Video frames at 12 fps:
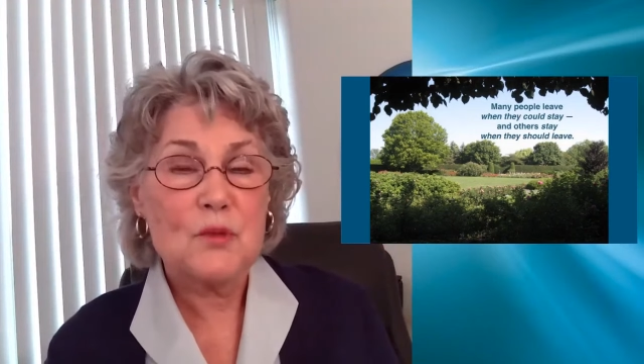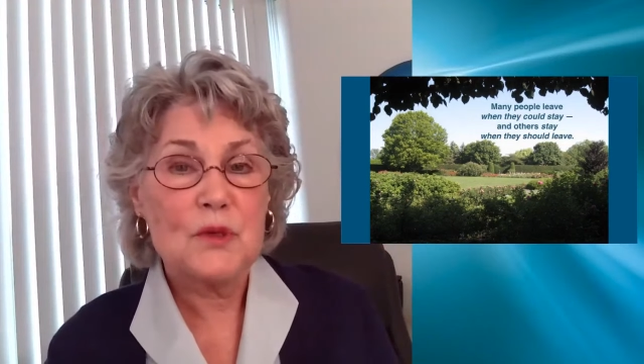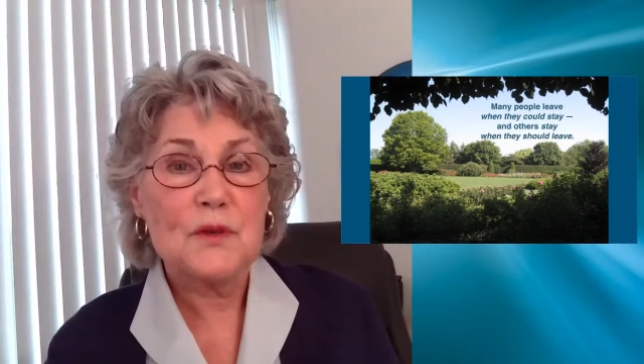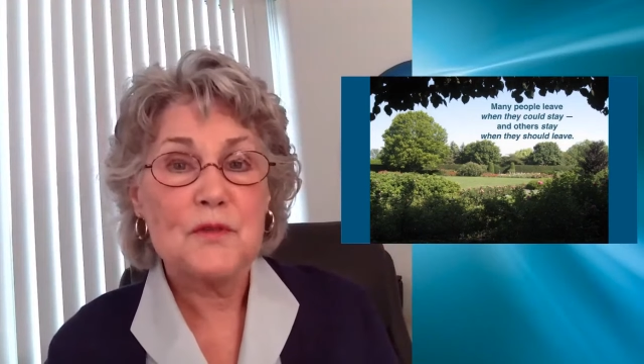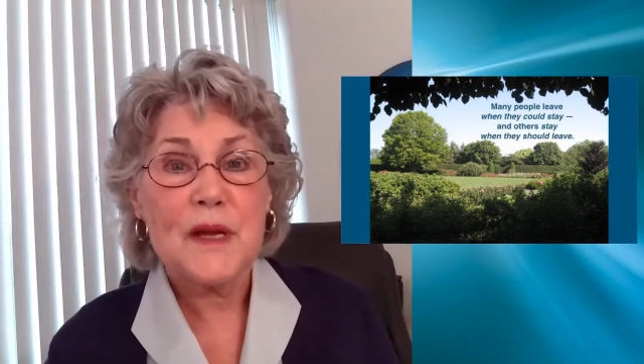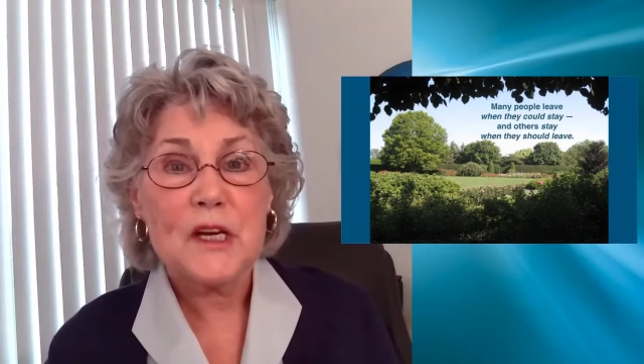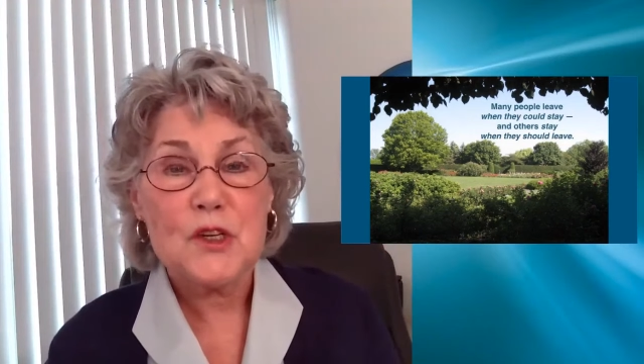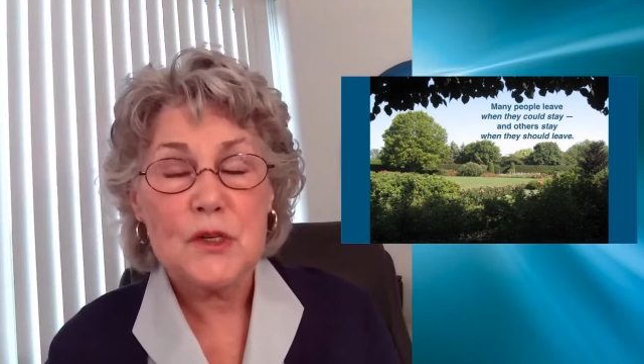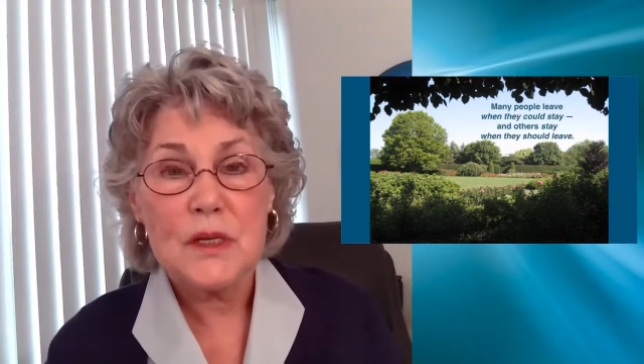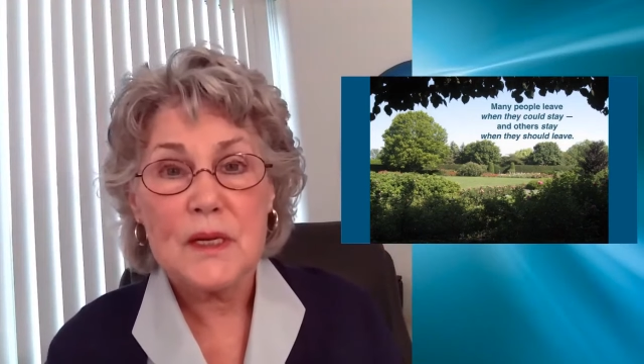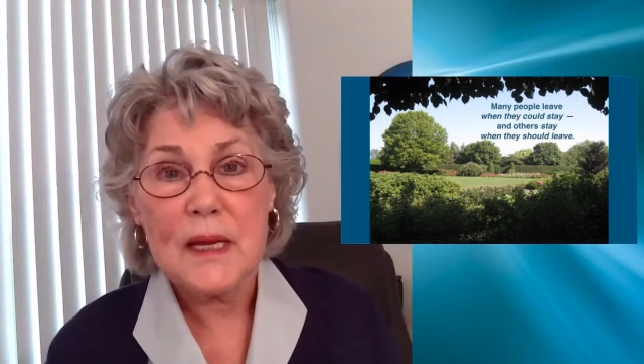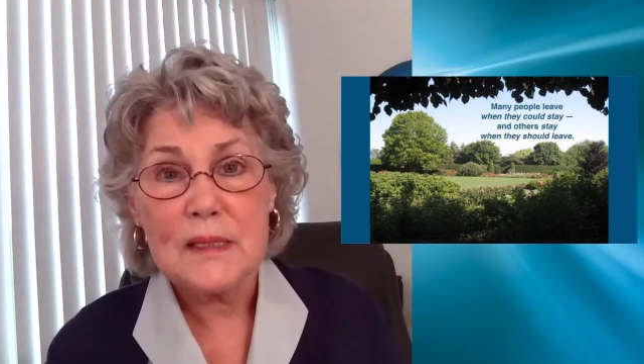weren't
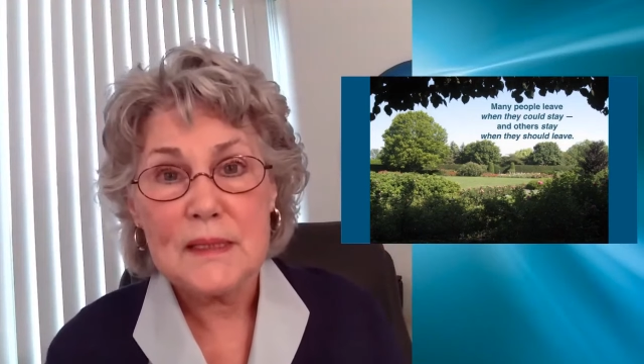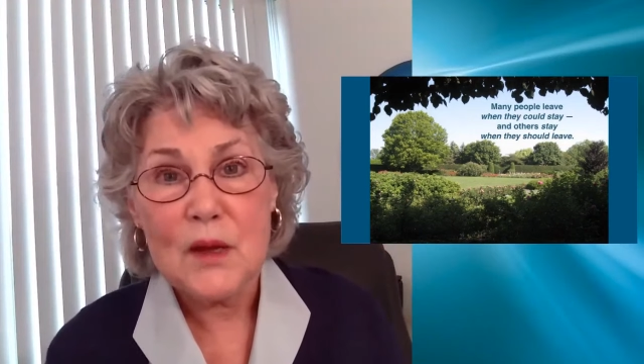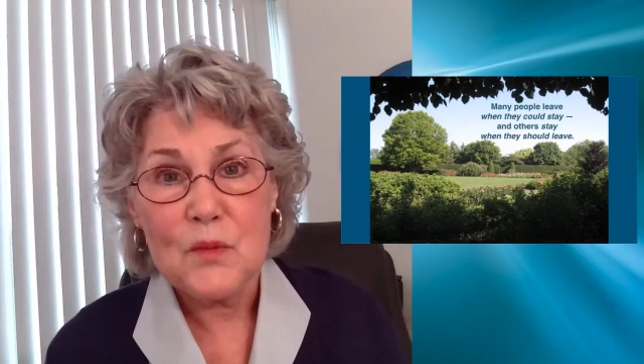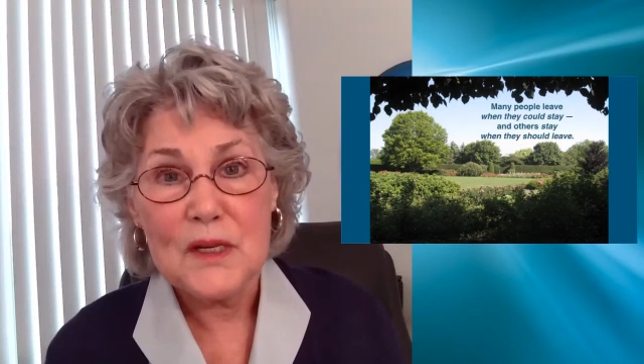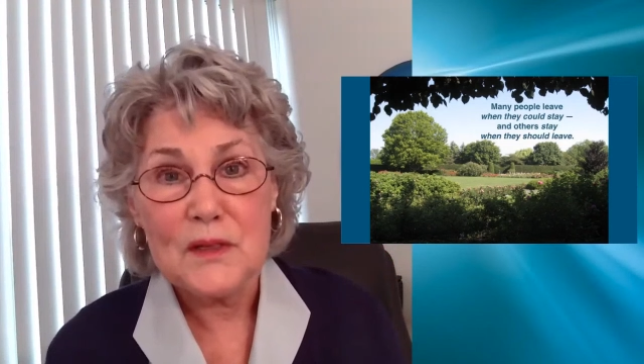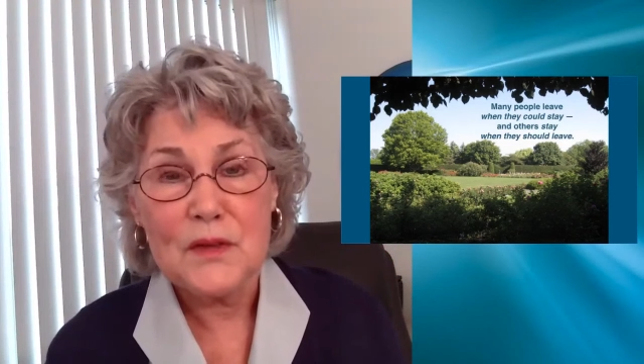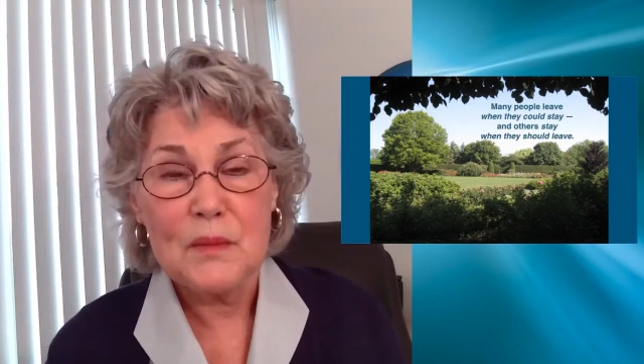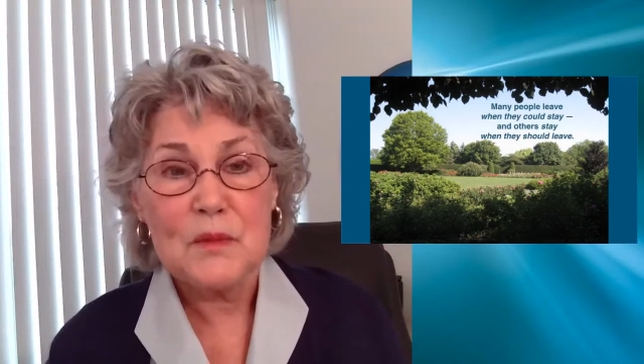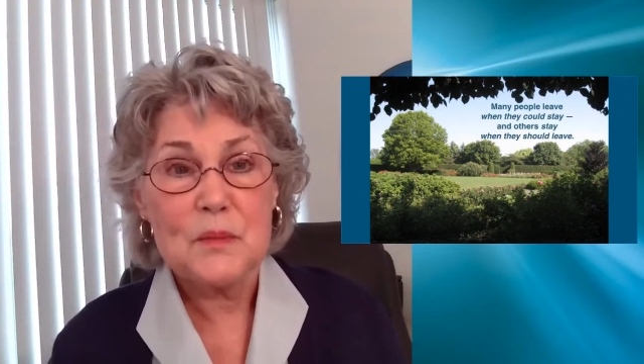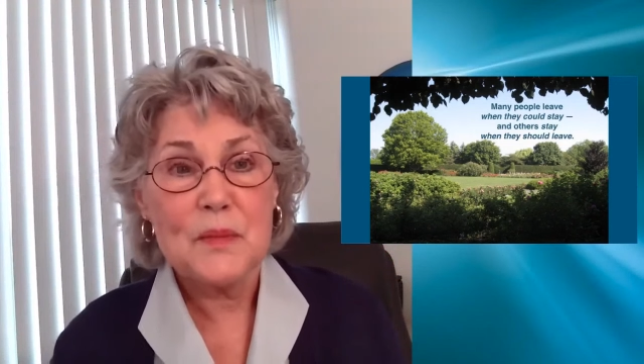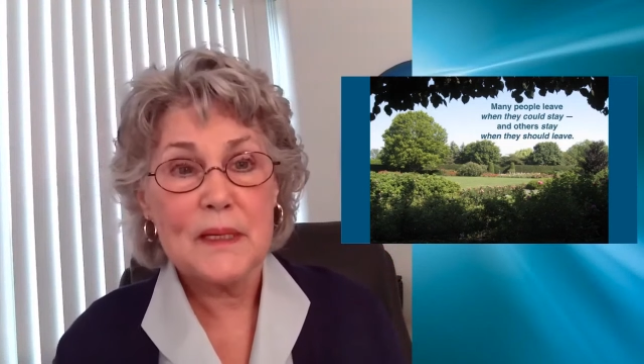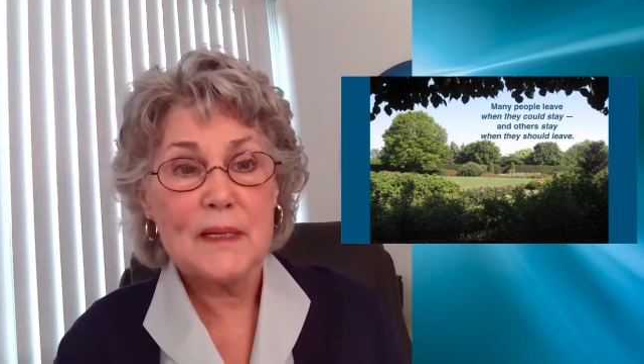affectionate as they wanted
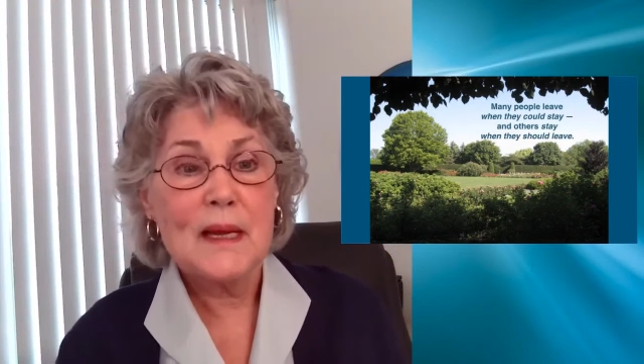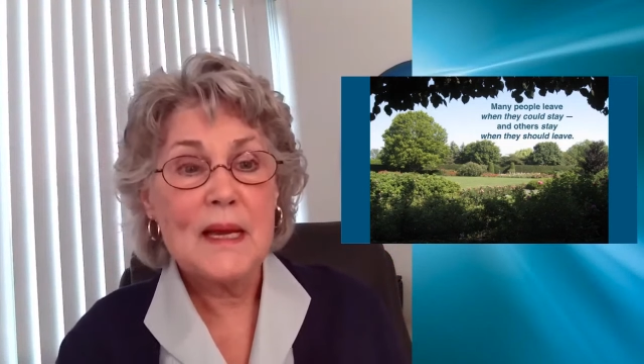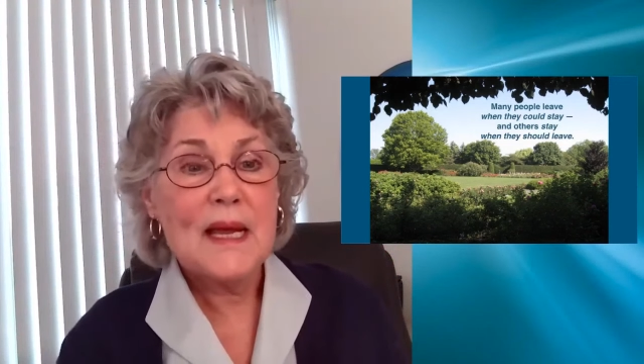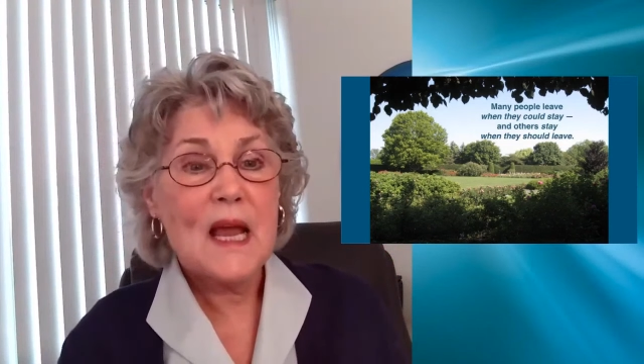them to be.